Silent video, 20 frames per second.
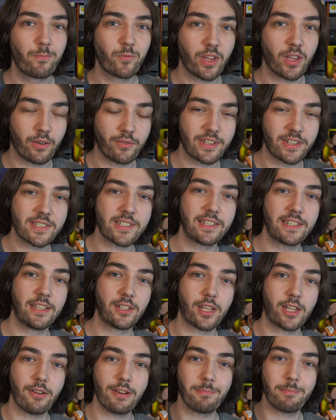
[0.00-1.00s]
Obviously, you're
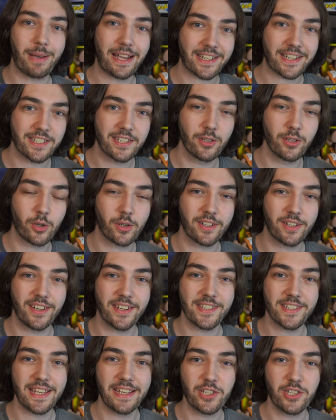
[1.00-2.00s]
going back to the
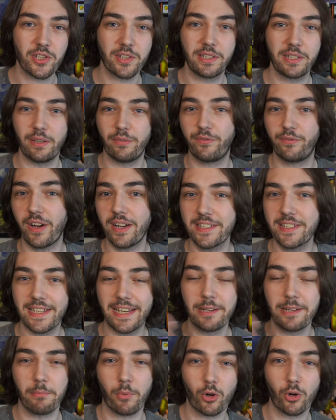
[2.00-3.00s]
organisation, you're finding
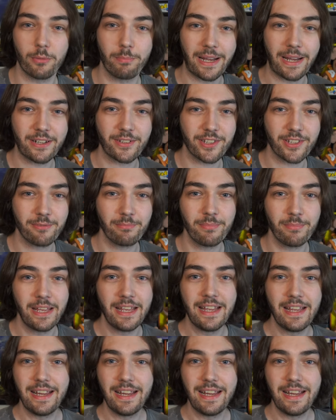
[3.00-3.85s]
out more about them,